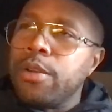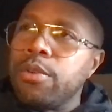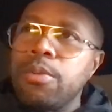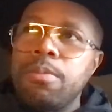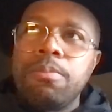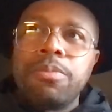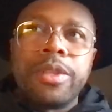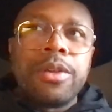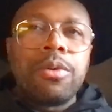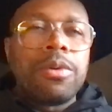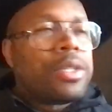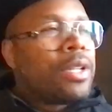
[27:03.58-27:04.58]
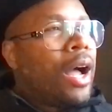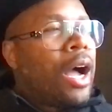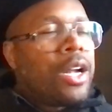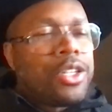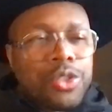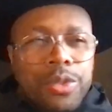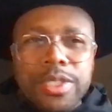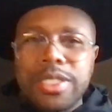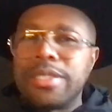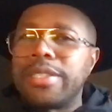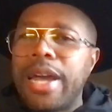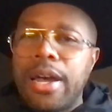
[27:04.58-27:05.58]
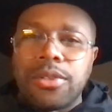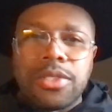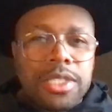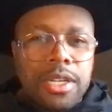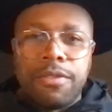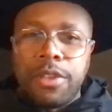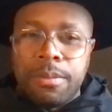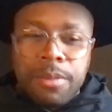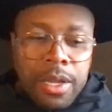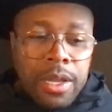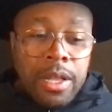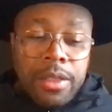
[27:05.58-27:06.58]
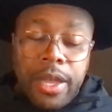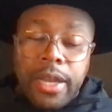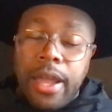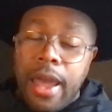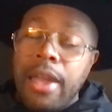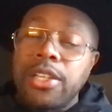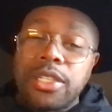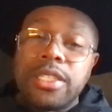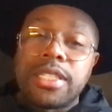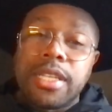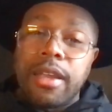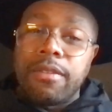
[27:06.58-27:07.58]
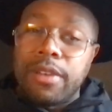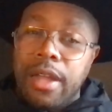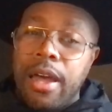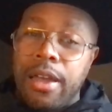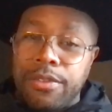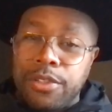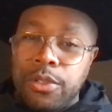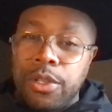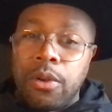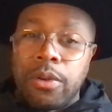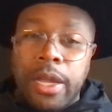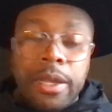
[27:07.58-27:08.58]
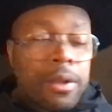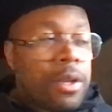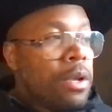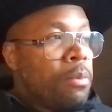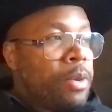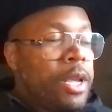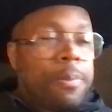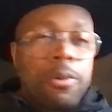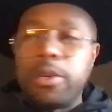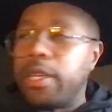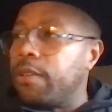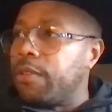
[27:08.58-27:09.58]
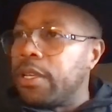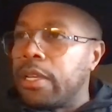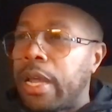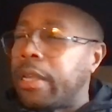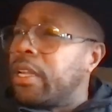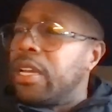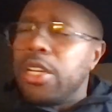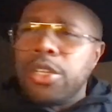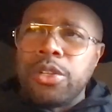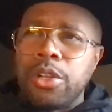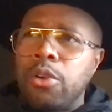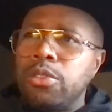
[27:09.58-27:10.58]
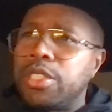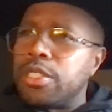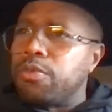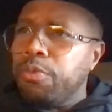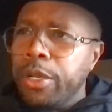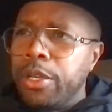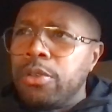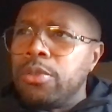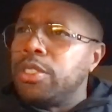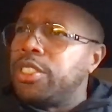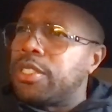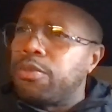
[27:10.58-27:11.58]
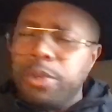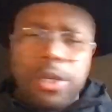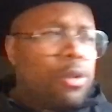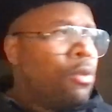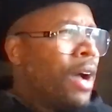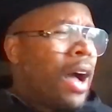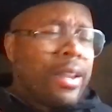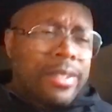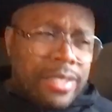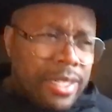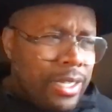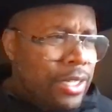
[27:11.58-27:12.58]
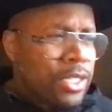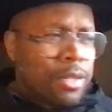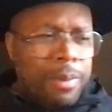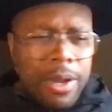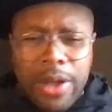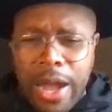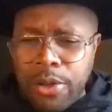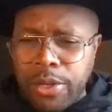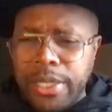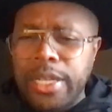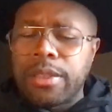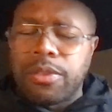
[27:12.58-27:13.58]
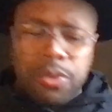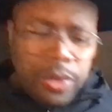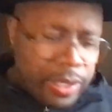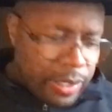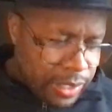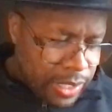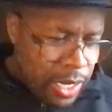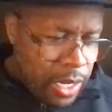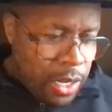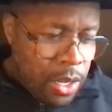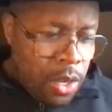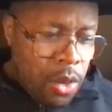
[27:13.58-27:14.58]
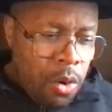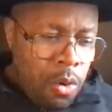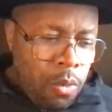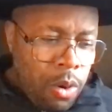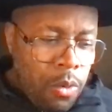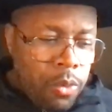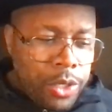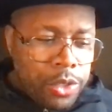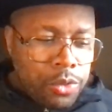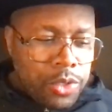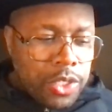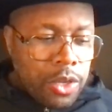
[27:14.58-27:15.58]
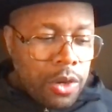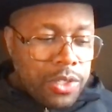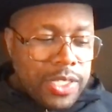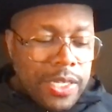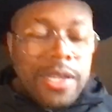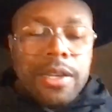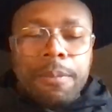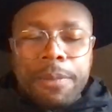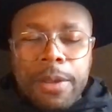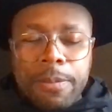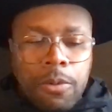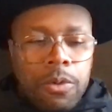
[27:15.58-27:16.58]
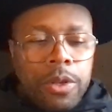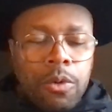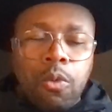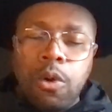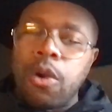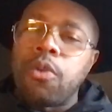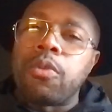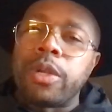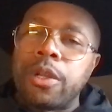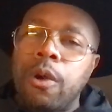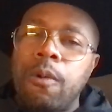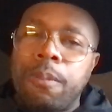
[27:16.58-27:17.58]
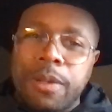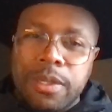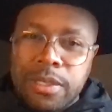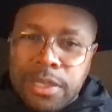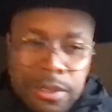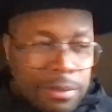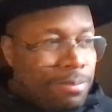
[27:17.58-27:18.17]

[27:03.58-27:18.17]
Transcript: were hundreds and thousands of them that actually saved lives, like people giving, just real ideas about how to get through this. Well, when you start seeing the people when the world reopens,